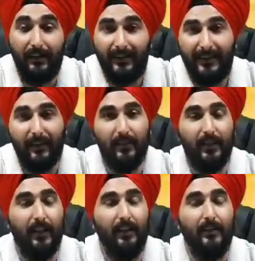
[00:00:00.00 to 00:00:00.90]
Yes,
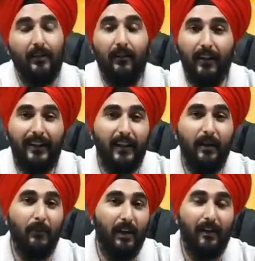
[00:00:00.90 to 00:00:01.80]
indeed.
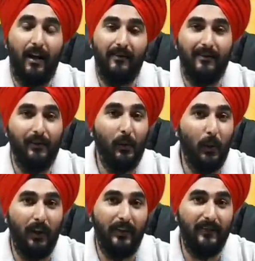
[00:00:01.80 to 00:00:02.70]
Lately, my cousin
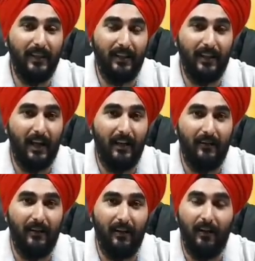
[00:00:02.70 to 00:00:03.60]
who lives in
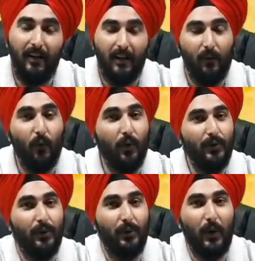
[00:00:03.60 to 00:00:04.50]
Canada
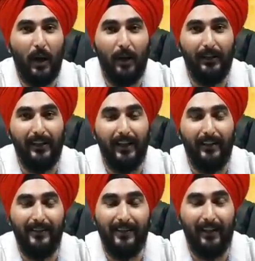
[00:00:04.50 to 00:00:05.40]
was on
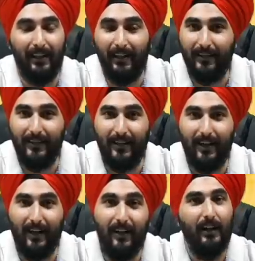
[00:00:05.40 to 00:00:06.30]
holidays in
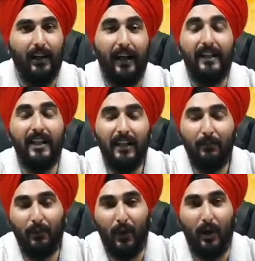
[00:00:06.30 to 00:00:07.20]
India and he
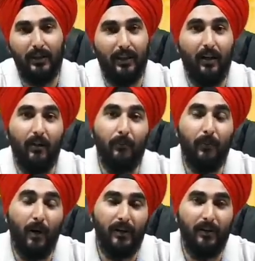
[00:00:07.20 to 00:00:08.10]
brought a
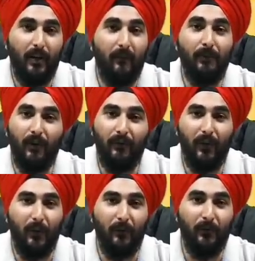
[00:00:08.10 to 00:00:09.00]
bottle of
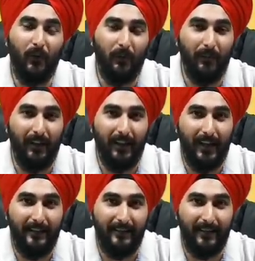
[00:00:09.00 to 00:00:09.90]
perfume for me
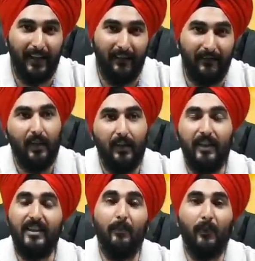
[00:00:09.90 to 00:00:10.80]
as a gift.
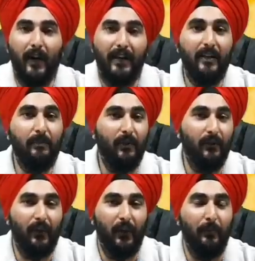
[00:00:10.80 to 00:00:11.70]
It's a branded
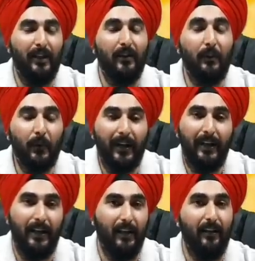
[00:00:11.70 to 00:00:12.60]
perfume and I
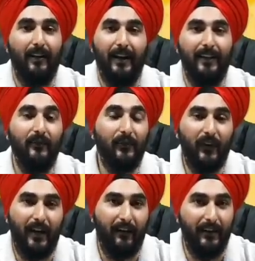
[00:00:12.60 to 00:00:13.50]
really like the
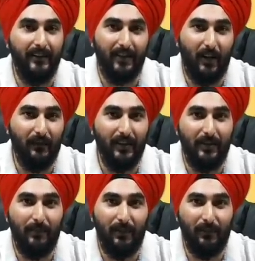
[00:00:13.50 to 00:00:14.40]
fragrance of
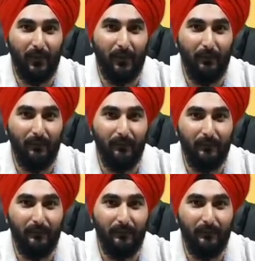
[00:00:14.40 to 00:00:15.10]
this perfume.